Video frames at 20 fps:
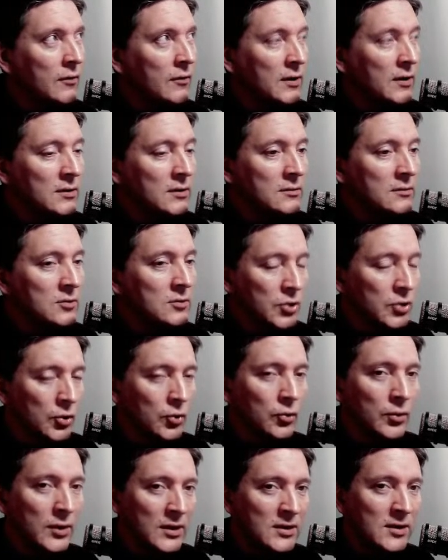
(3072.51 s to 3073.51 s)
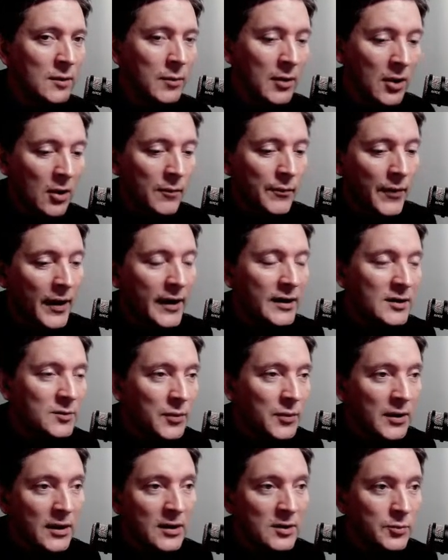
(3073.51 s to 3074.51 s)
that Sorrow needs to become that
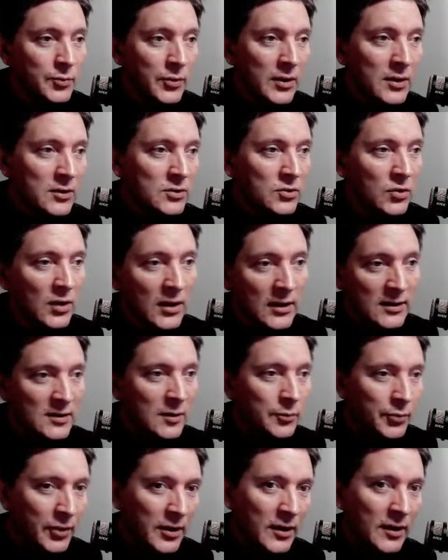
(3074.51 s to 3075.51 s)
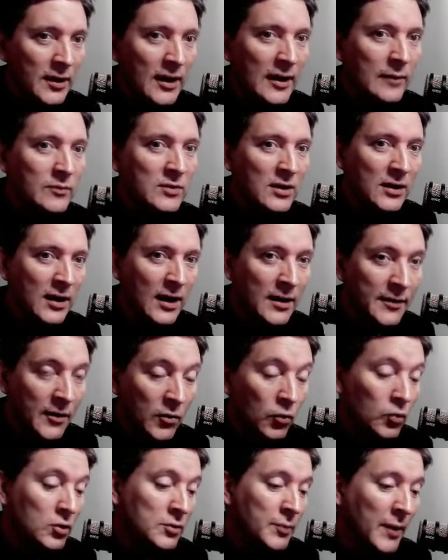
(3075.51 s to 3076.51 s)
experienced player, so he needs to play the games and get into
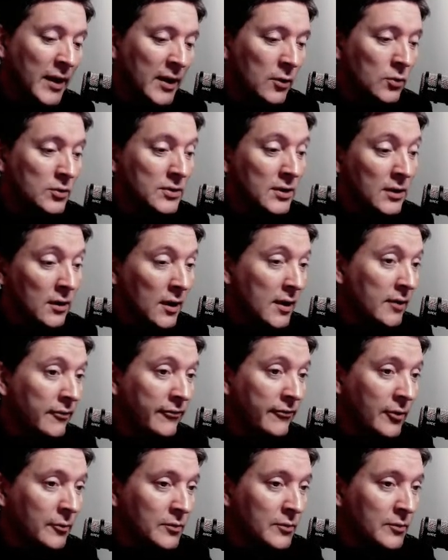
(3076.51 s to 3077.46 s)
those battles and learn for